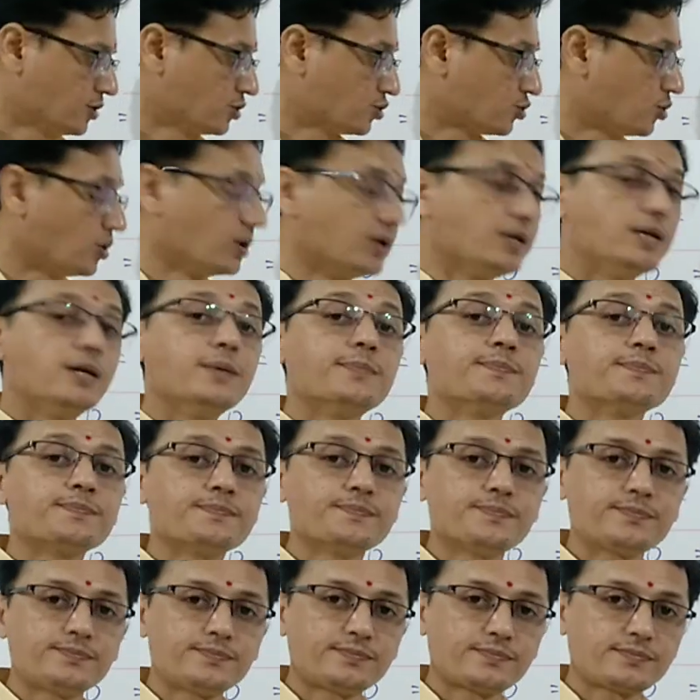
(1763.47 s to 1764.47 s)
sodium.
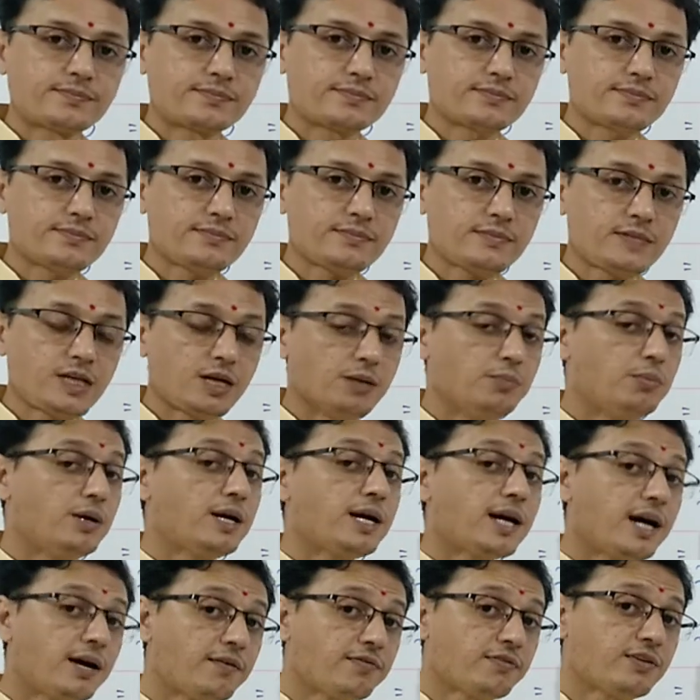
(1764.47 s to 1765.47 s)

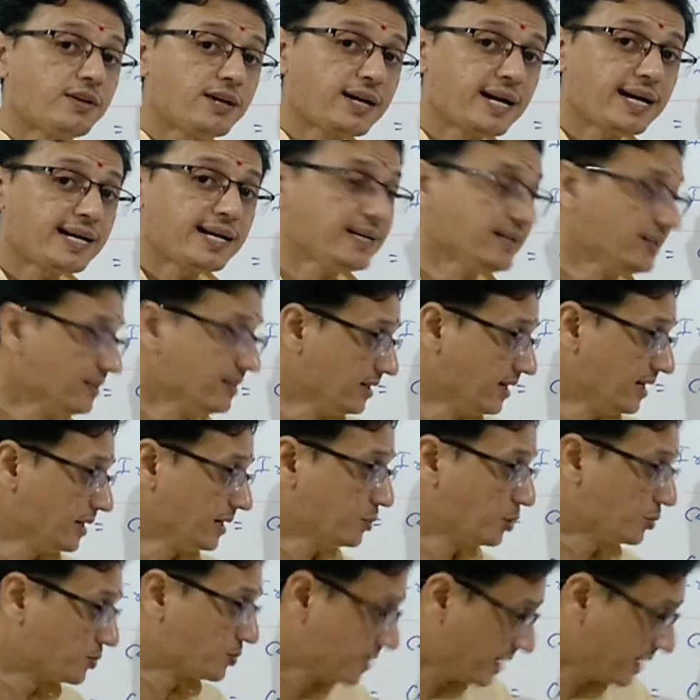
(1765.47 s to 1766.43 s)
But after writing the name of